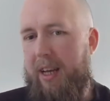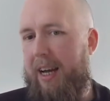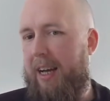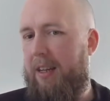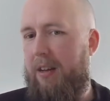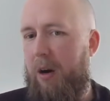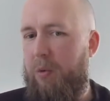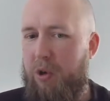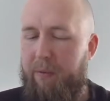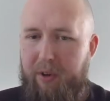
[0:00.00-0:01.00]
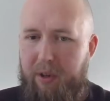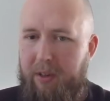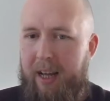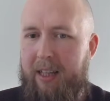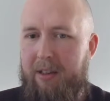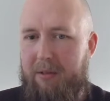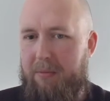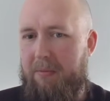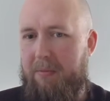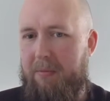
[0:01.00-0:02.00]
and I was confident that
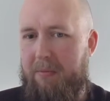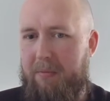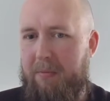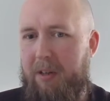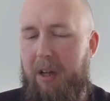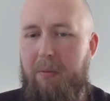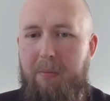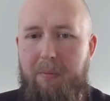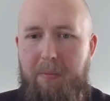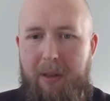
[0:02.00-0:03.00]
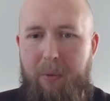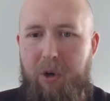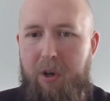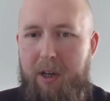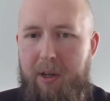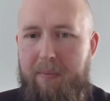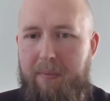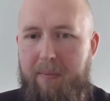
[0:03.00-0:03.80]
they were going to